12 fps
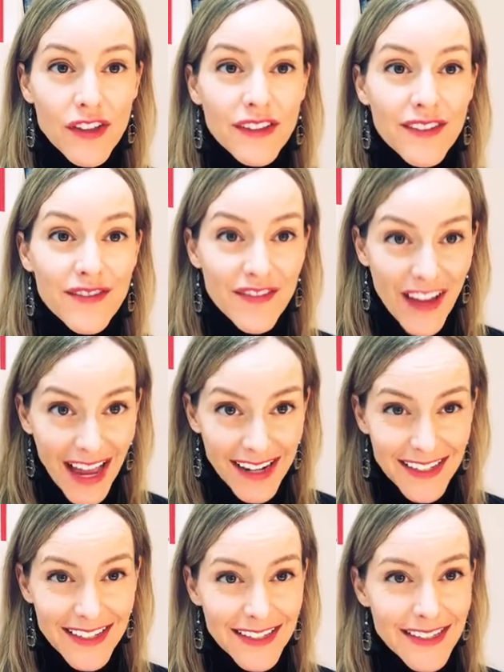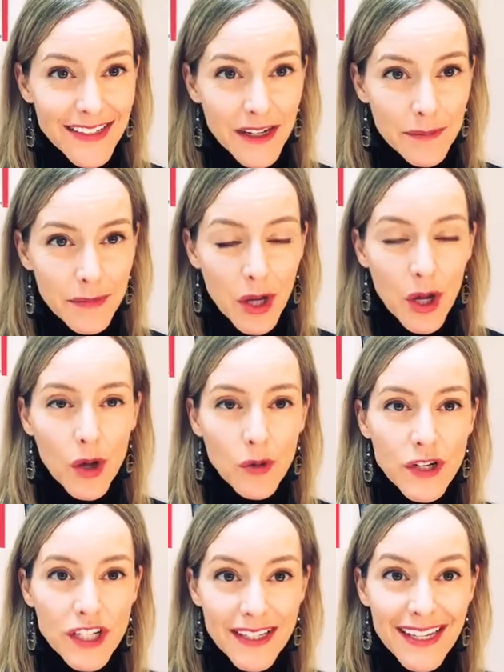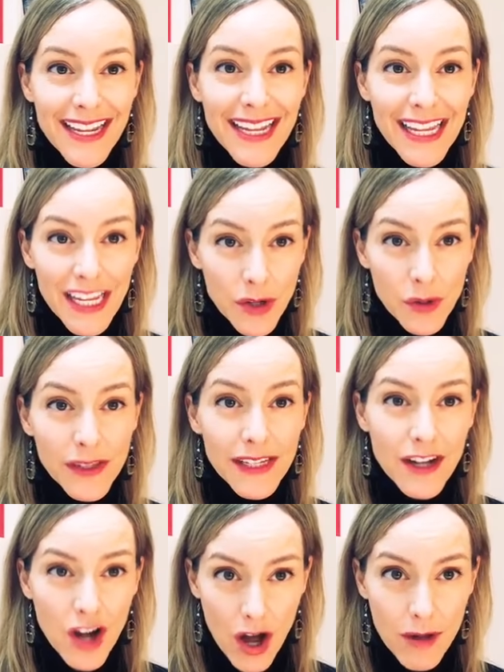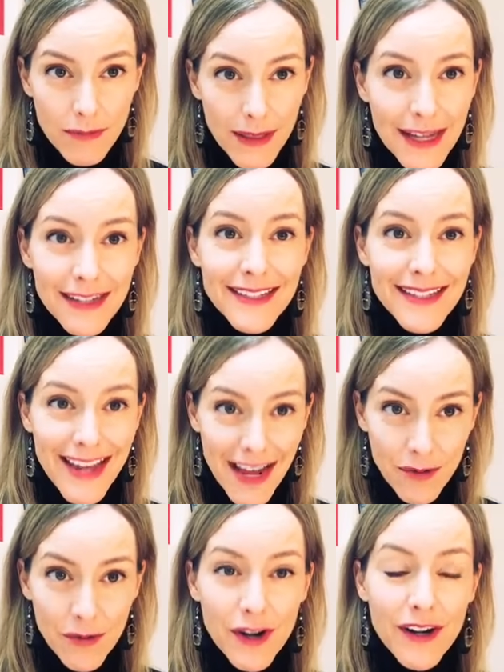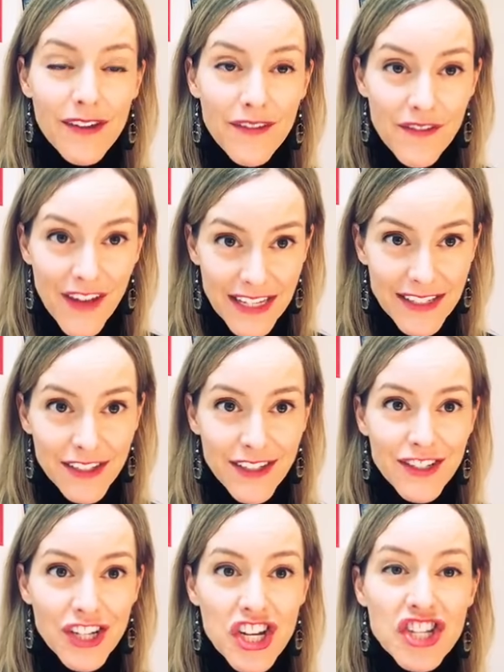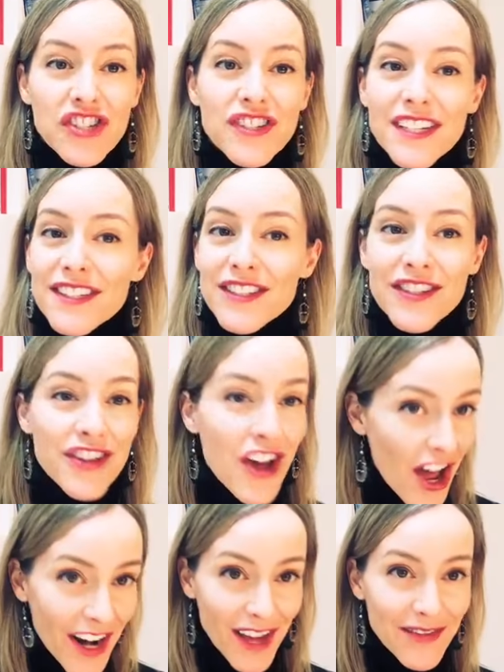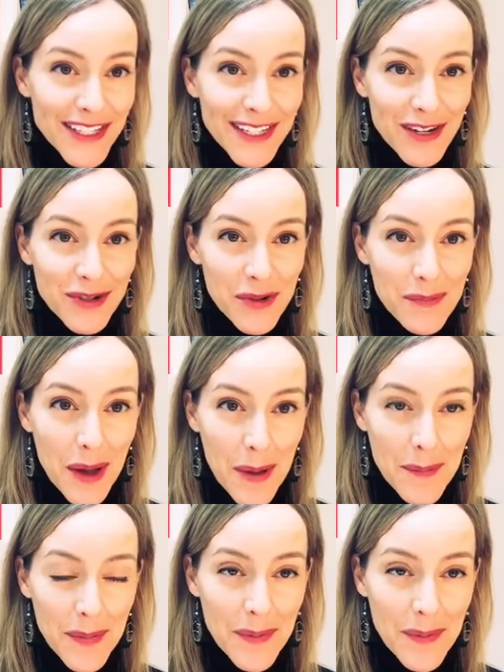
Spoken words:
The lymphatic system, which is an equally complex network of vessels, does not have a central pump.